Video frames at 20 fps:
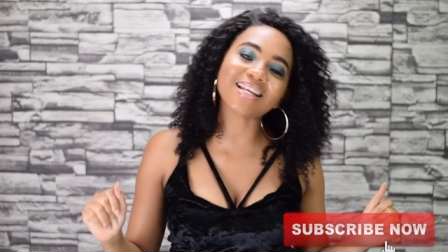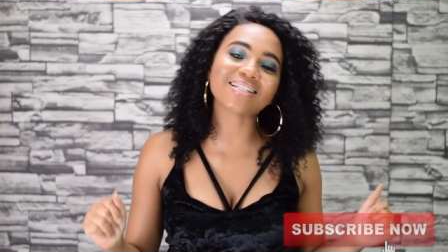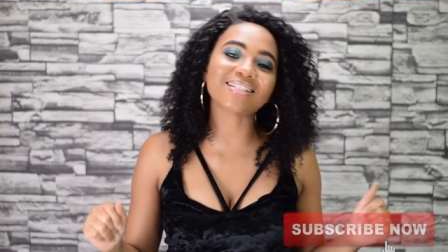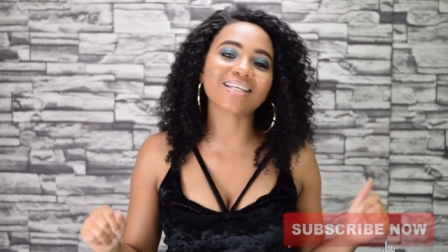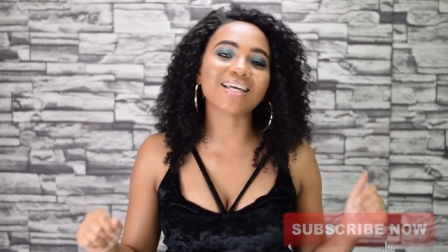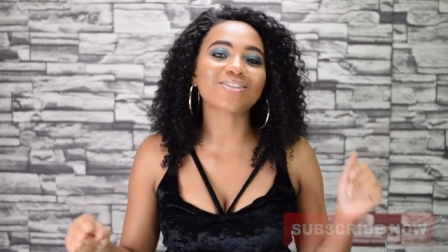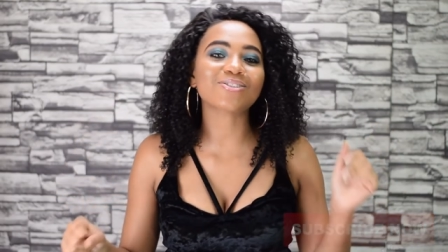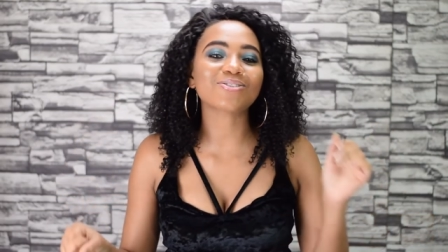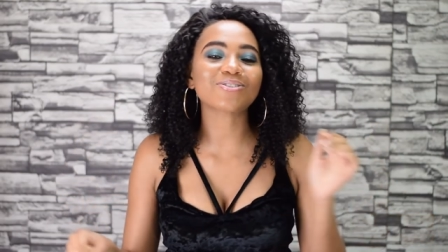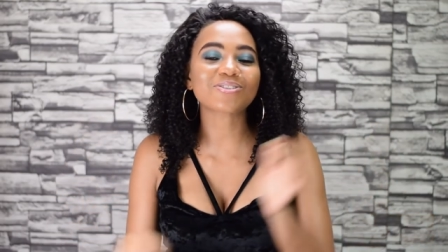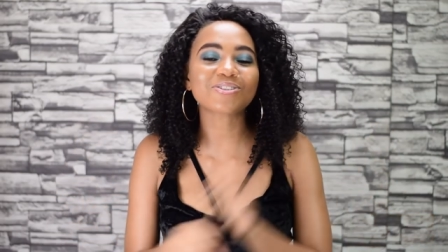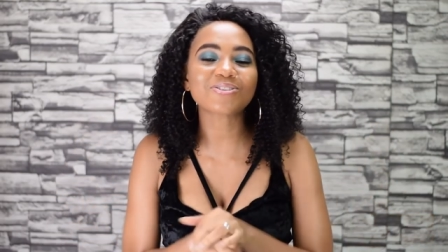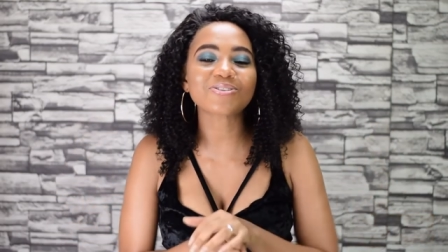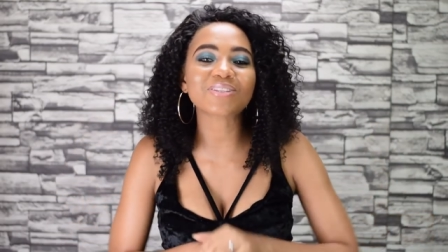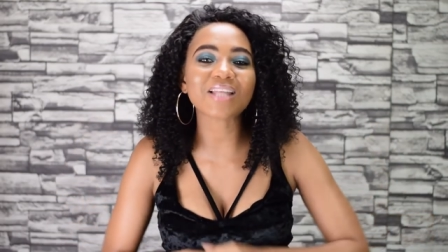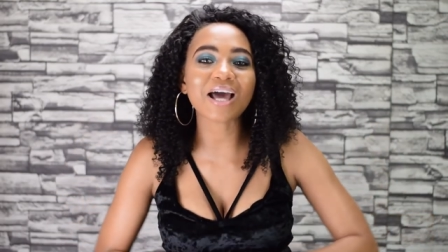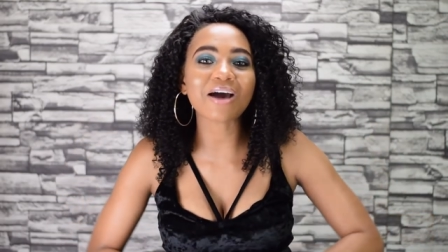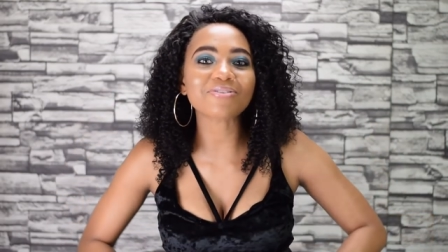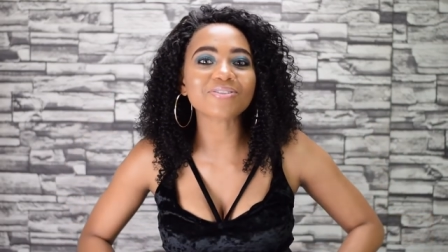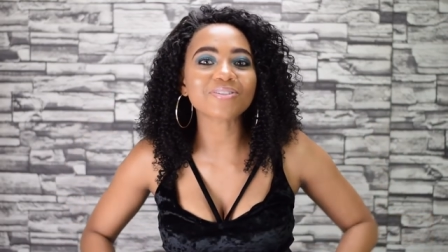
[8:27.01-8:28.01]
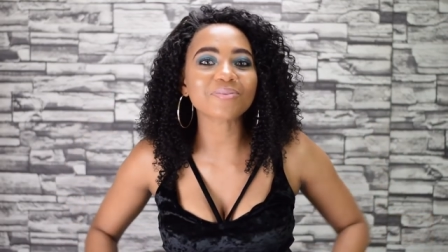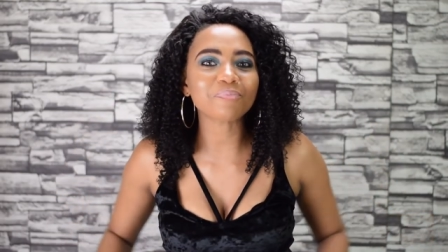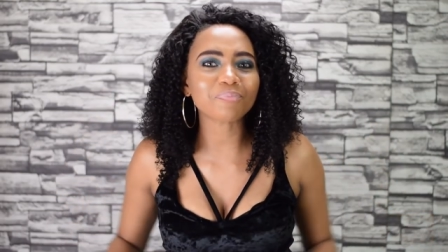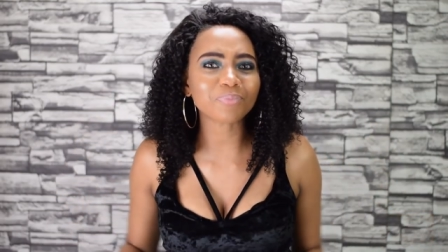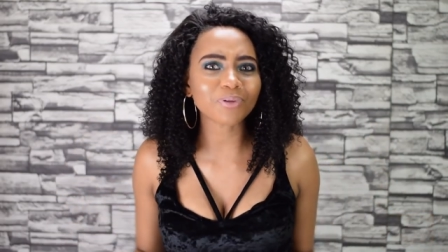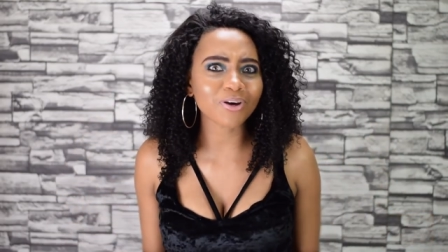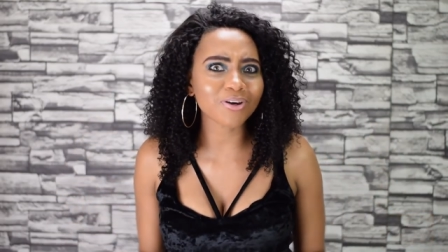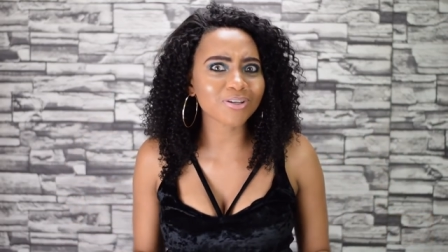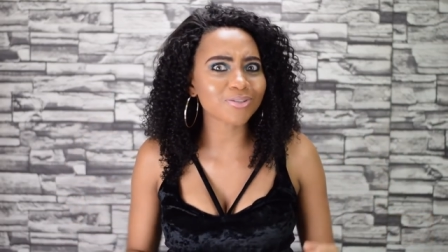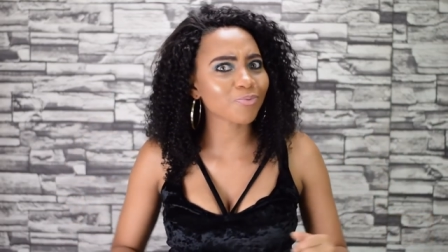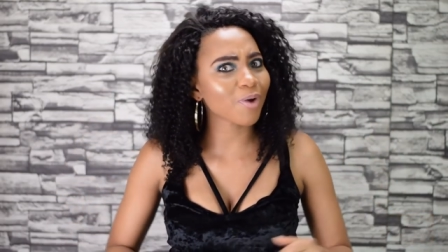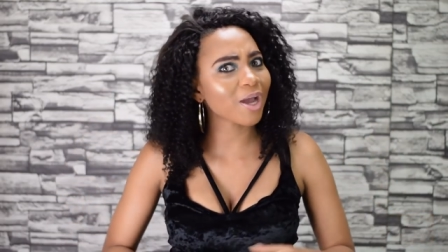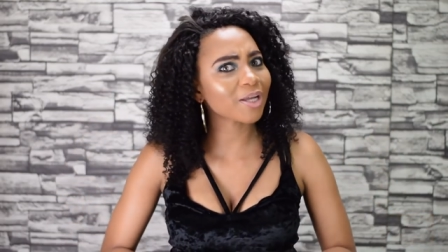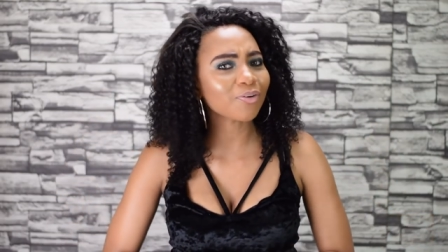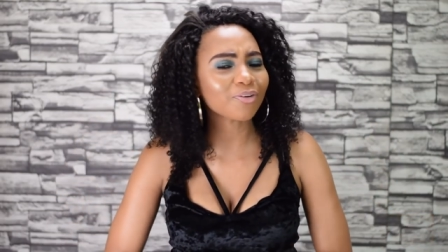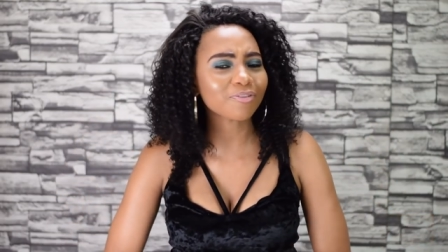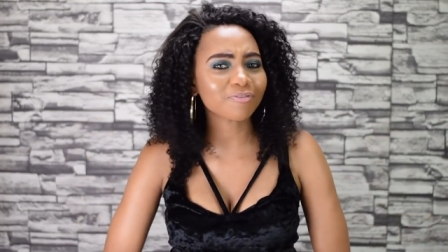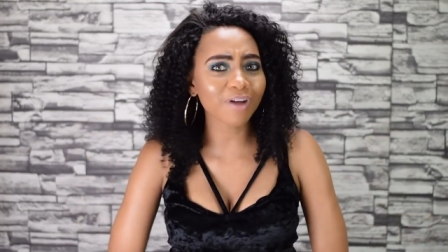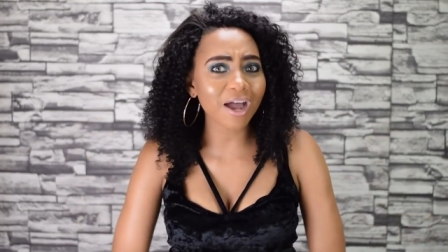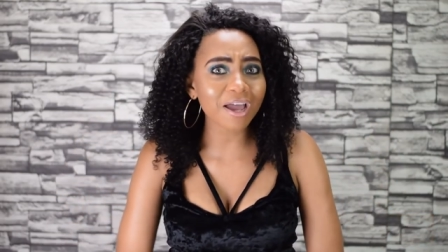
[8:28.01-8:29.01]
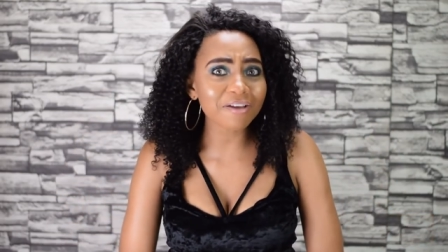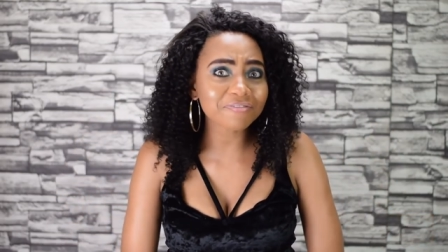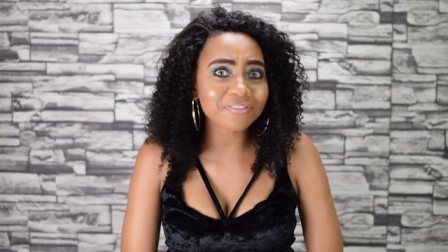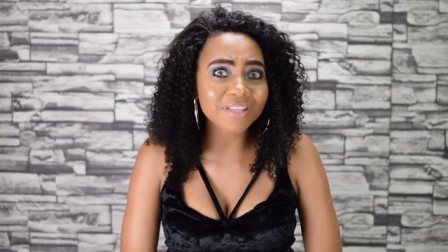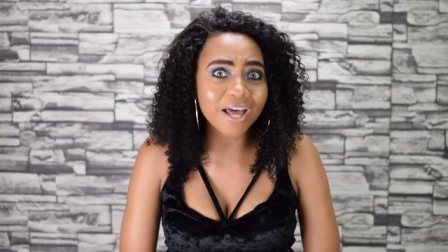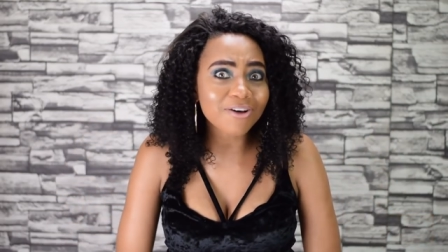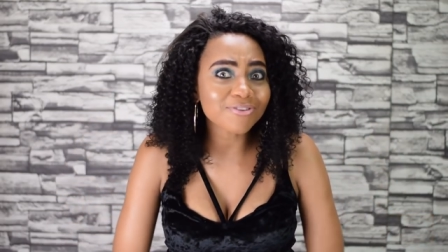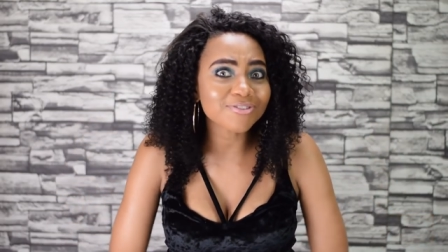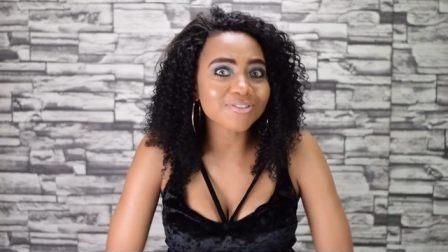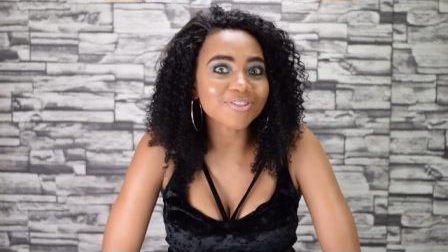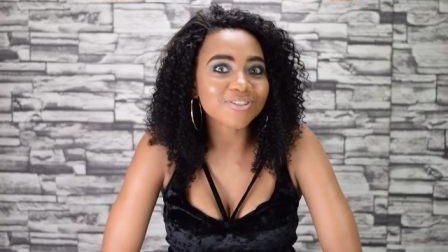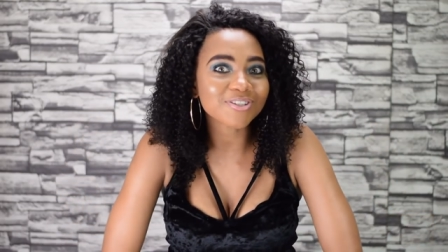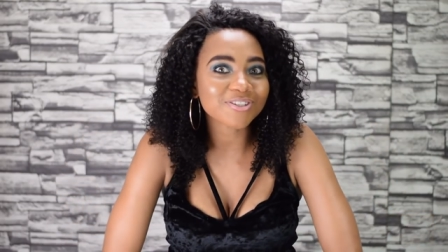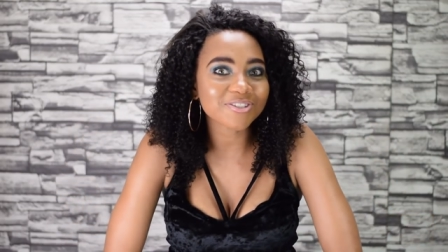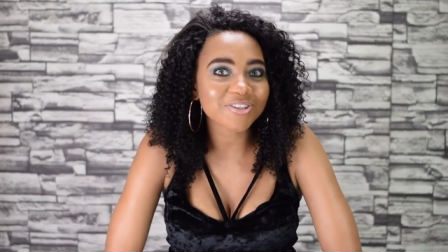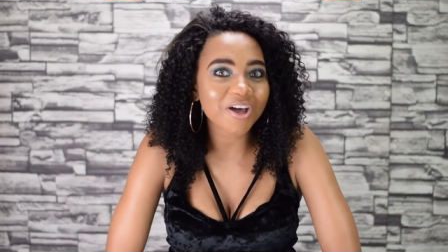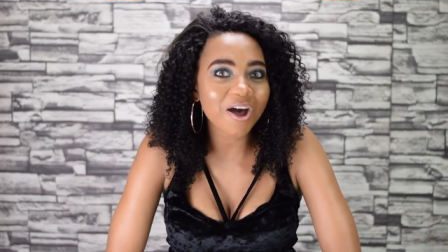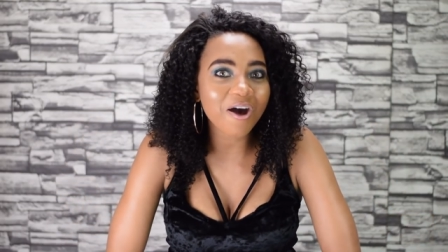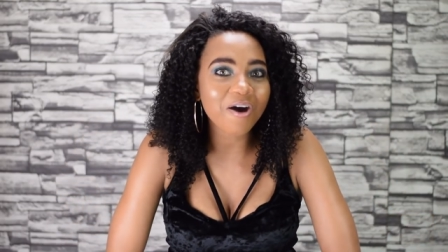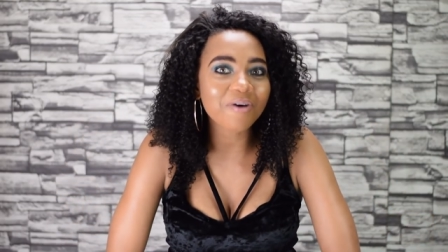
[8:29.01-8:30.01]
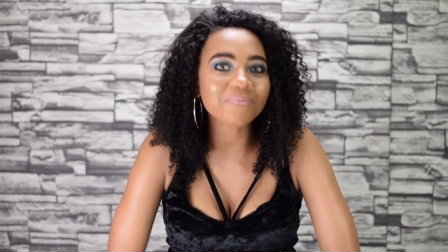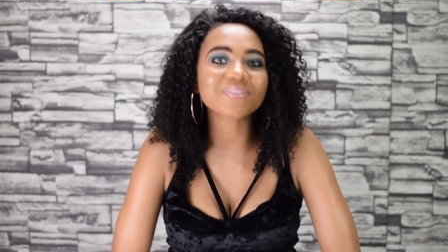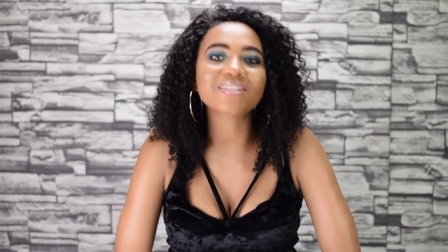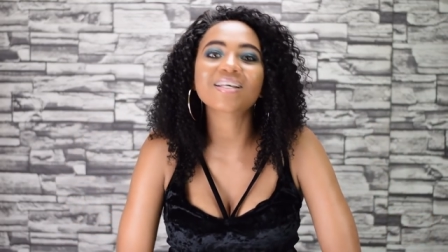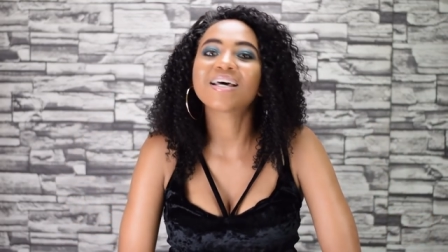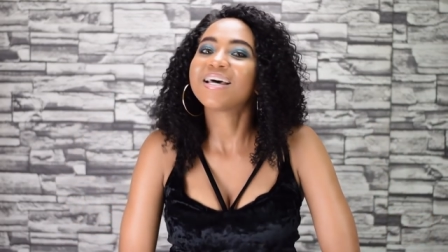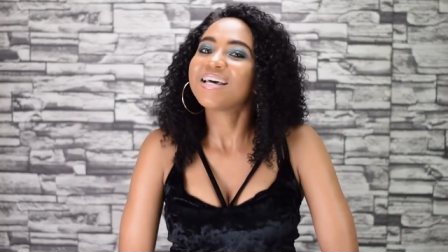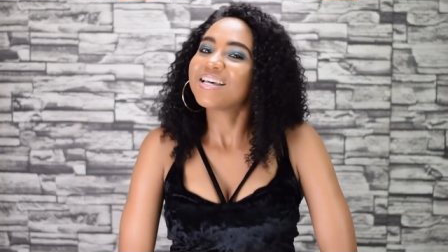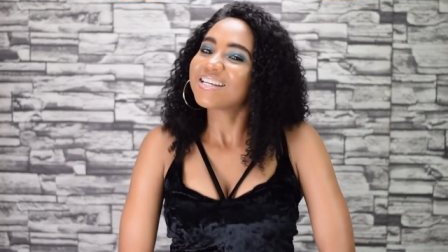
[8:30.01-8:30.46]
Let's get to two thousand plus. Why not five thousand subs?